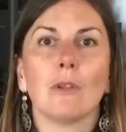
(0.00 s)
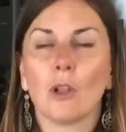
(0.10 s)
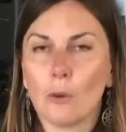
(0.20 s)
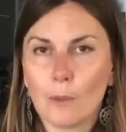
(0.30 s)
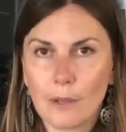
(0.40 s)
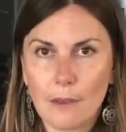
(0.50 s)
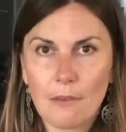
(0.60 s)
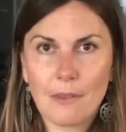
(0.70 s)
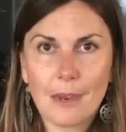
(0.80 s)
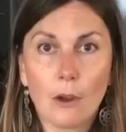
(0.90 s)
globally,
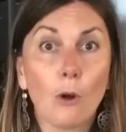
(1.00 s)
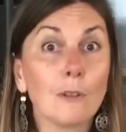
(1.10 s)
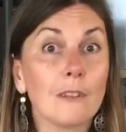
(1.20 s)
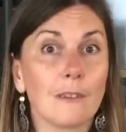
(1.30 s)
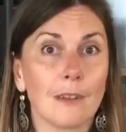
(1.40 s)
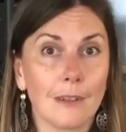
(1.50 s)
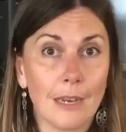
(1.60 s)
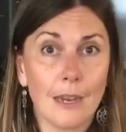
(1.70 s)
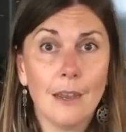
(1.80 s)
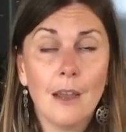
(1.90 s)
think
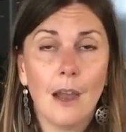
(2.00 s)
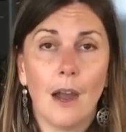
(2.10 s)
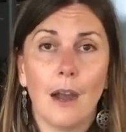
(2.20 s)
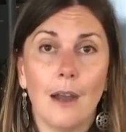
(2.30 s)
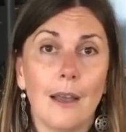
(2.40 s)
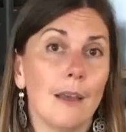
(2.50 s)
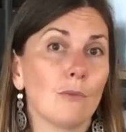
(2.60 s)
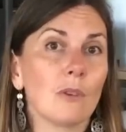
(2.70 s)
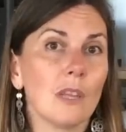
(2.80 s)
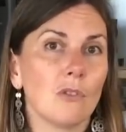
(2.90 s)
holistically, uh, and
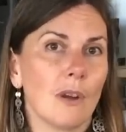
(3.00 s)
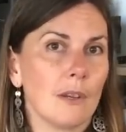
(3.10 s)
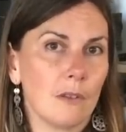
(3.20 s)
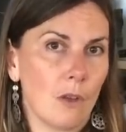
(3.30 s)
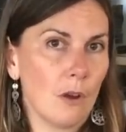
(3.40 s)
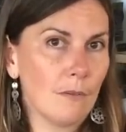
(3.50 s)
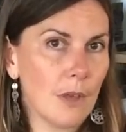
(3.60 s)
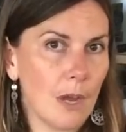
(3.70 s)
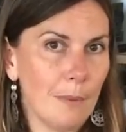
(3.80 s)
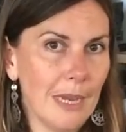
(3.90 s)
really try to solve
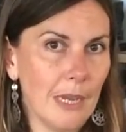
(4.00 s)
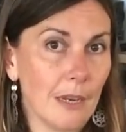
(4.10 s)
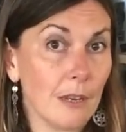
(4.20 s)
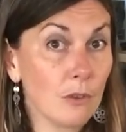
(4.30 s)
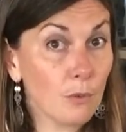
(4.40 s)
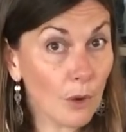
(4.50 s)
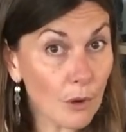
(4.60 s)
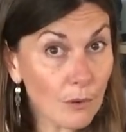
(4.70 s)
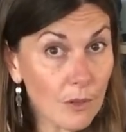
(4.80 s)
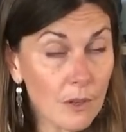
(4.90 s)
that pain at its
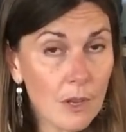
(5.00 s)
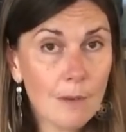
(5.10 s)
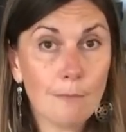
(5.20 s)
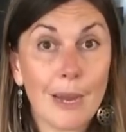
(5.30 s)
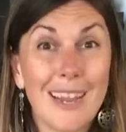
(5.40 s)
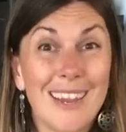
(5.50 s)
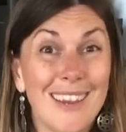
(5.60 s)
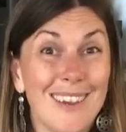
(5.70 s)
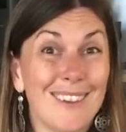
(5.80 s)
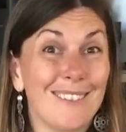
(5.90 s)
root by
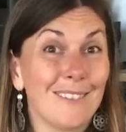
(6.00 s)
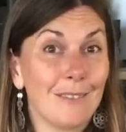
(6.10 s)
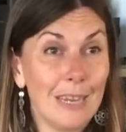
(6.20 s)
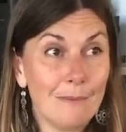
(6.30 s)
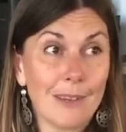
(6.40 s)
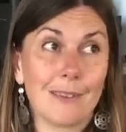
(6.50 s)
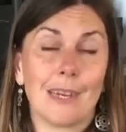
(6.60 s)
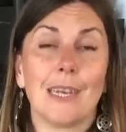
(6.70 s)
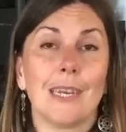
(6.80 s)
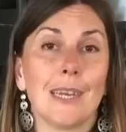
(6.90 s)

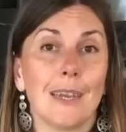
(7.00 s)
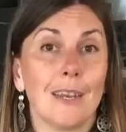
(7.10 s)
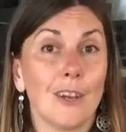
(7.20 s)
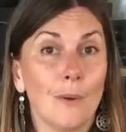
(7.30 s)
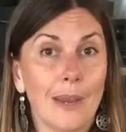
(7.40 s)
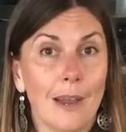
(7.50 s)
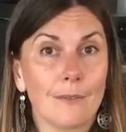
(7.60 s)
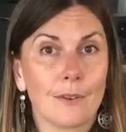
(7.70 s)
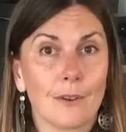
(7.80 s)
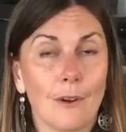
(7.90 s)
investigating and going
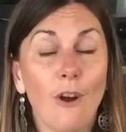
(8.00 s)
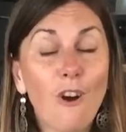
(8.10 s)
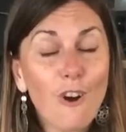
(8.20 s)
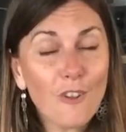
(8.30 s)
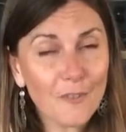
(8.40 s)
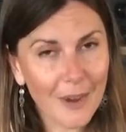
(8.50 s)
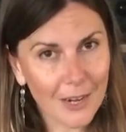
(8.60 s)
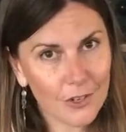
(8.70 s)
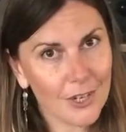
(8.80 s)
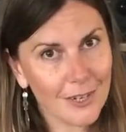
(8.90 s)
after all the
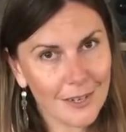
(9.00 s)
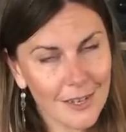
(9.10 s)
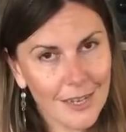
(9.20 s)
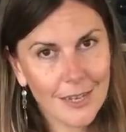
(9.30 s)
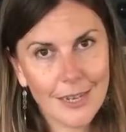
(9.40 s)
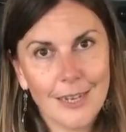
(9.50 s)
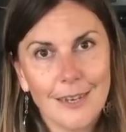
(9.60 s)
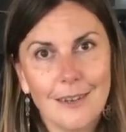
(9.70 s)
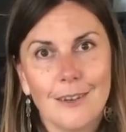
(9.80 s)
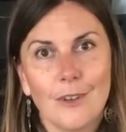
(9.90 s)
fascia in
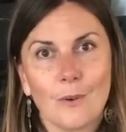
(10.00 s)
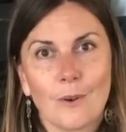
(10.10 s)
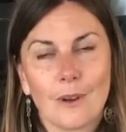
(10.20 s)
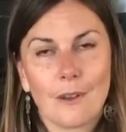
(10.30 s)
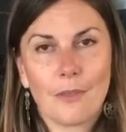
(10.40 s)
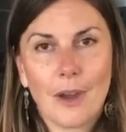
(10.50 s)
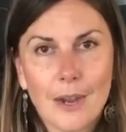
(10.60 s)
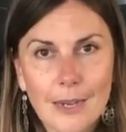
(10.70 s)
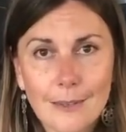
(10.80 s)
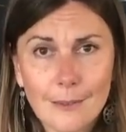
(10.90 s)
your
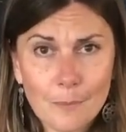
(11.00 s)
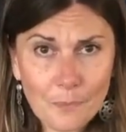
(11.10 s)
thighs.